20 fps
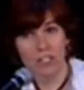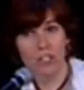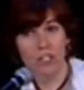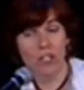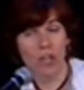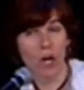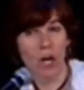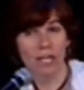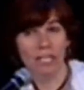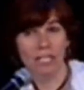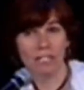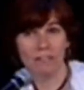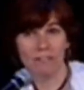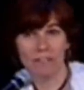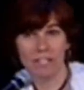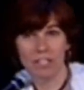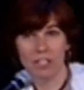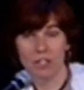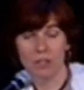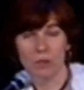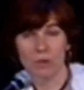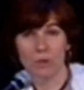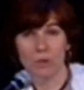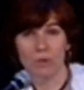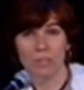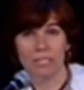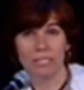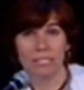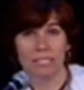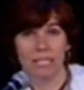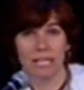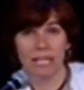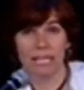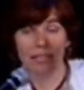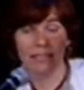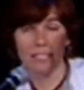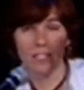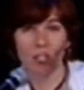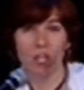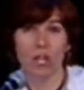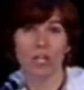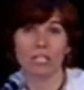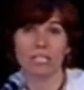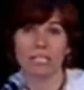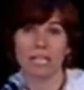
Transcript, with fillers: to non conventional sources like the tar